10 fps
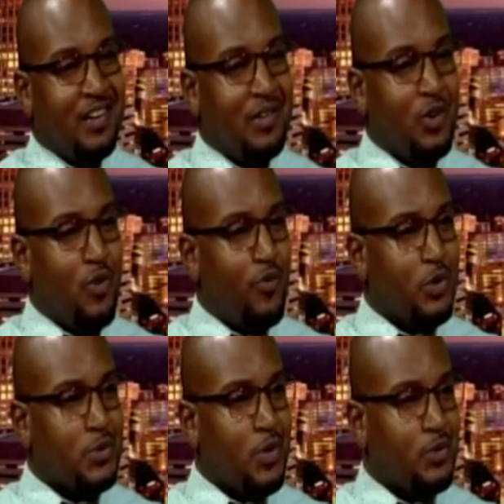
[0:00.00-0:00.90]
Law
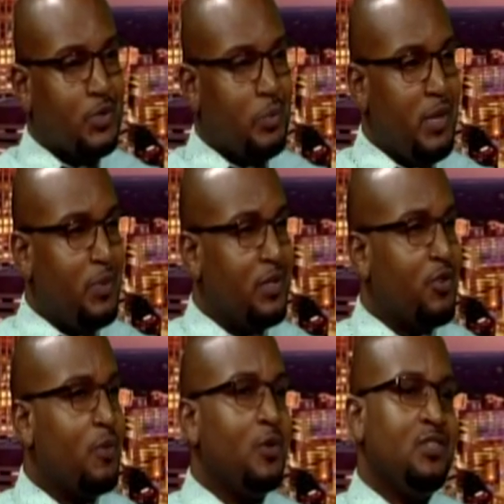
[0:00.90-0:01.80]
enforcement officers, people in the
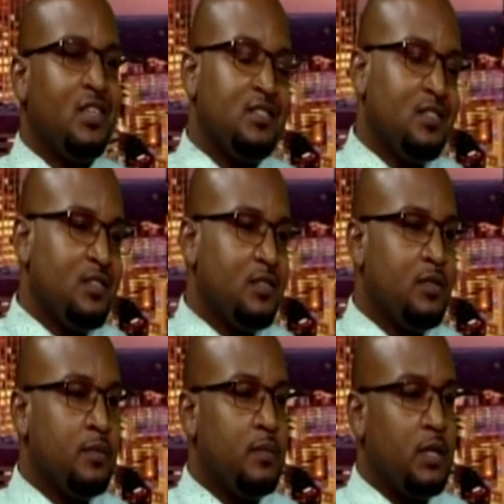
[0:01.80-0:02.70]
criminal justice
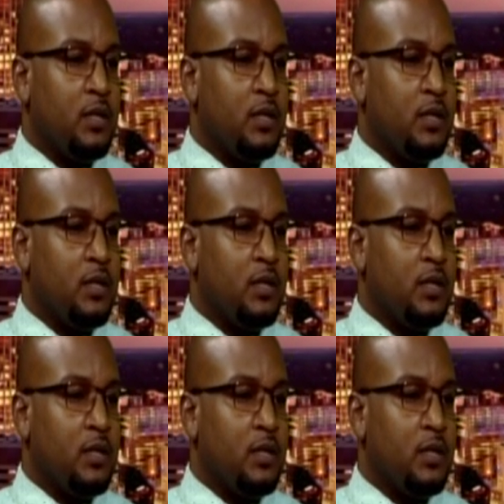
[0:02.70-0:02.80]
system,